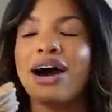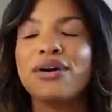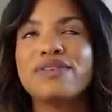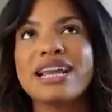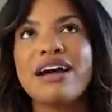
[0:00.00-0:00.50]
I
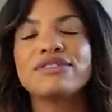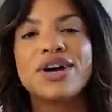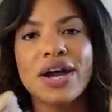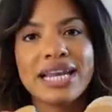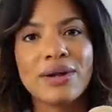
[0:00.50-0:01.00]
often have
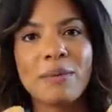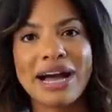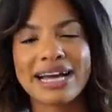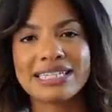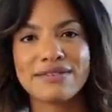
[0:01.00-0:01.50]
tiny little
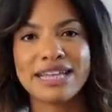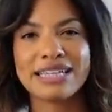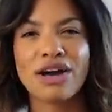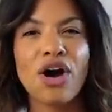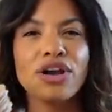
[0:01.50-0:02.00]
packets of
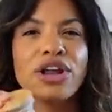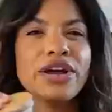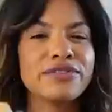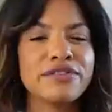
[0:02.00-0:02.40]
things that aren't enough